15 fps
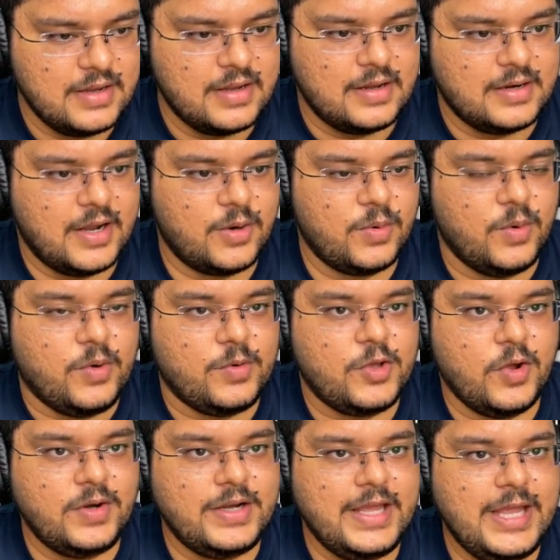Now
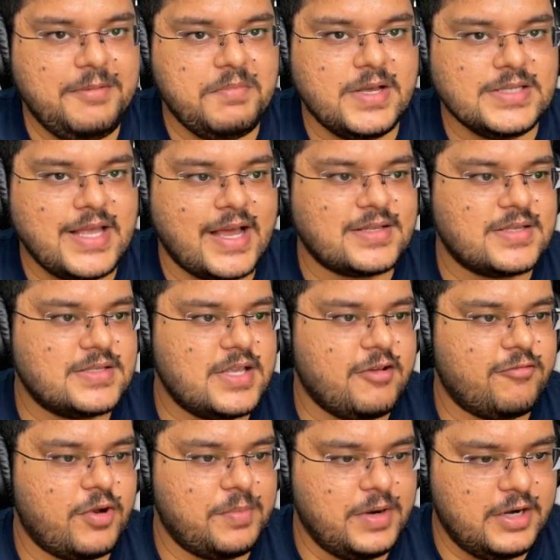your team is
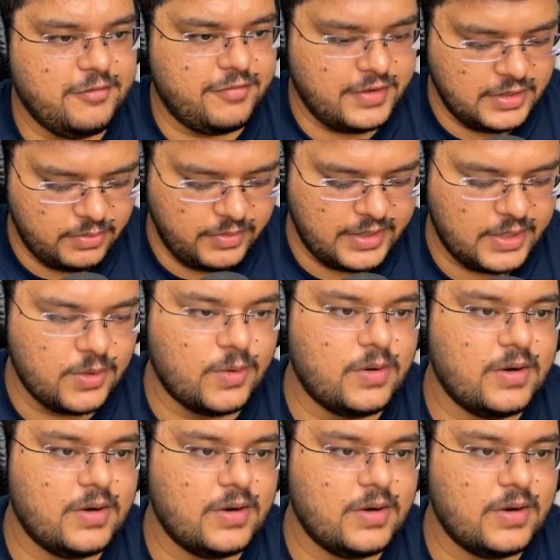accessing from a different window